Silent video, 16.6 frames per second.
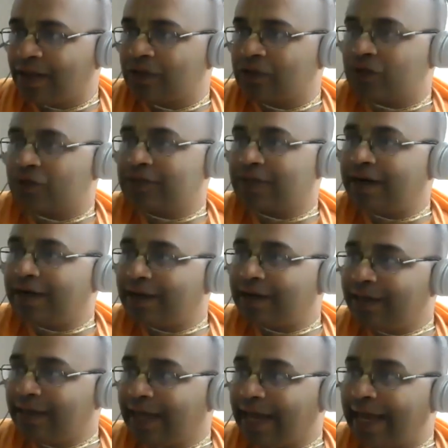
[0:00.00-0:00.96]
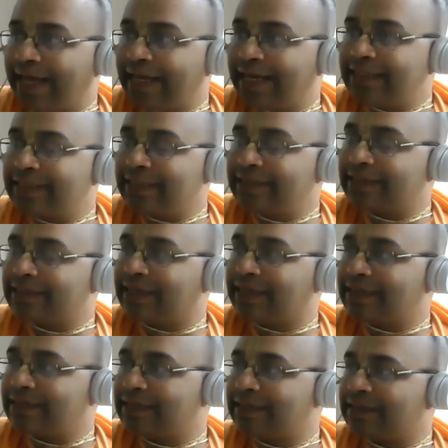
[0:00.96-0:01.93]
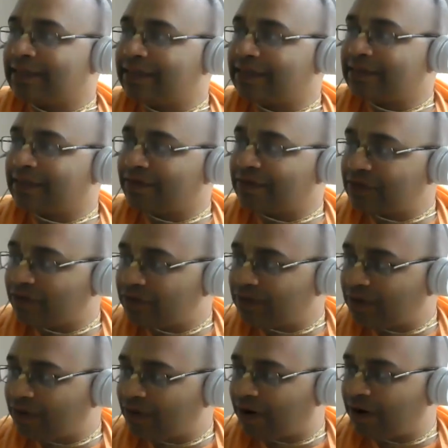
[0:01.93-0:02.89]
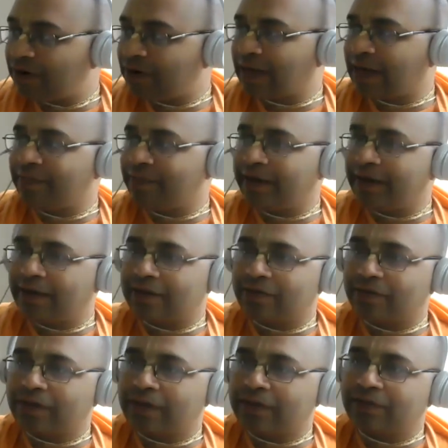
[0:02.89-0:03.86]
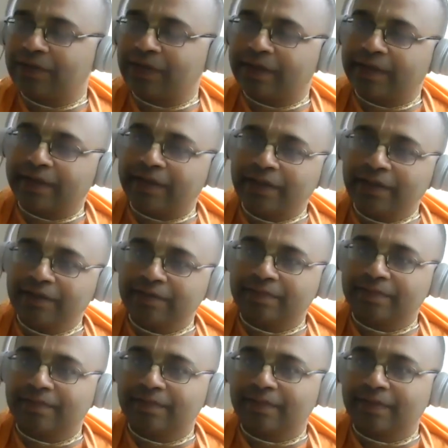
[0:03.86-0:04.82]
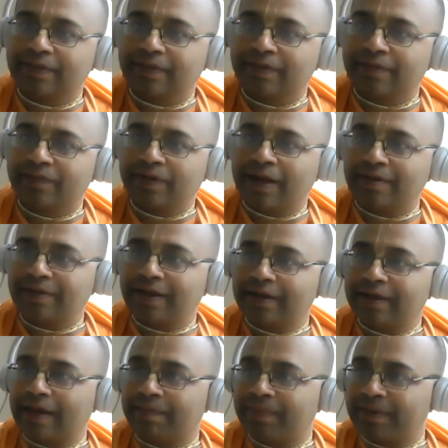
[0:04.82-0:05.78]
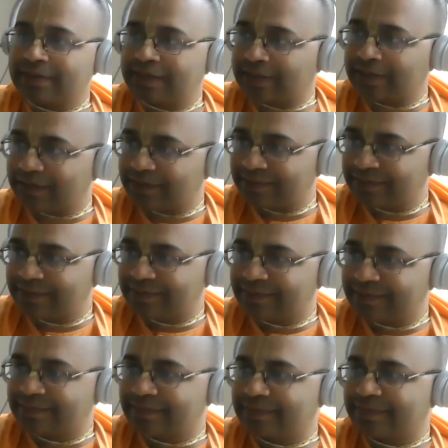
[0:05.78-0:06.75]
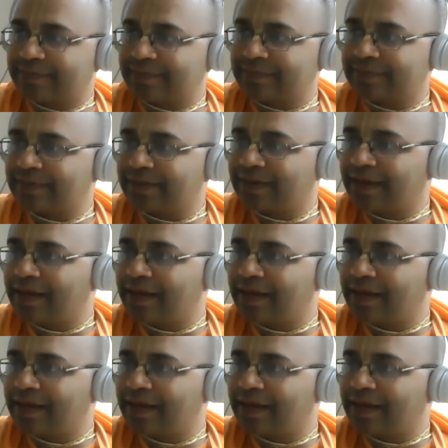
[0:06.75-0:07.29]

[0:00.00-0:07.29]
So certainly engaging the senses in the service of the Lord can be done only to the degree we have that capacity. Hmm.